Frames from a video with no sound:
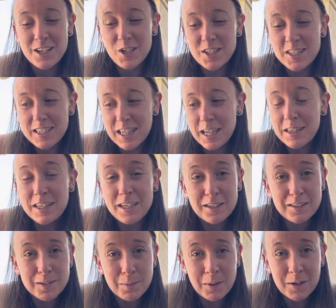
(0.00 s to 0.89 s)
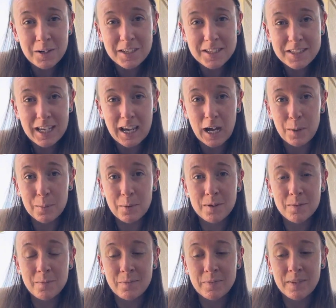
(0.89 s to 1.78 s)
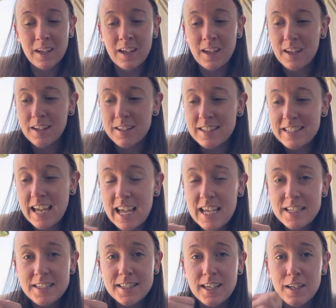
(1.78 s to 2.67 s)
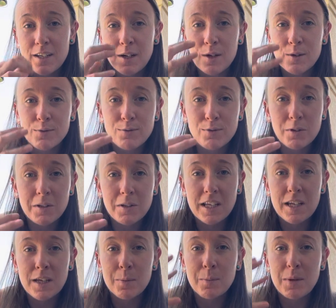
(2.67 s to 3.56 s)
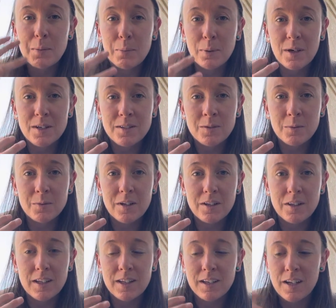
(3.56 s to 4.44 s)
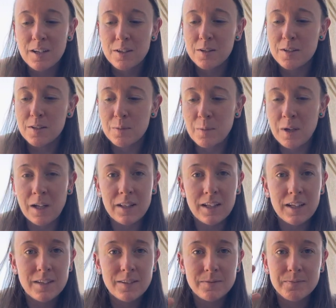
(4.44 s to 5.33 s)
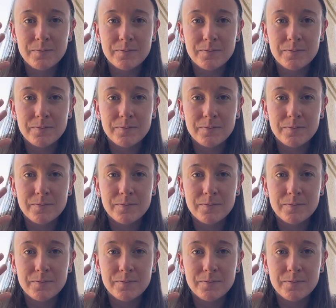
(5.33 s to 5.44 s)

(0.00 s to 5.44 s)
just let the experience happen taste it fully, be present with it, smell it,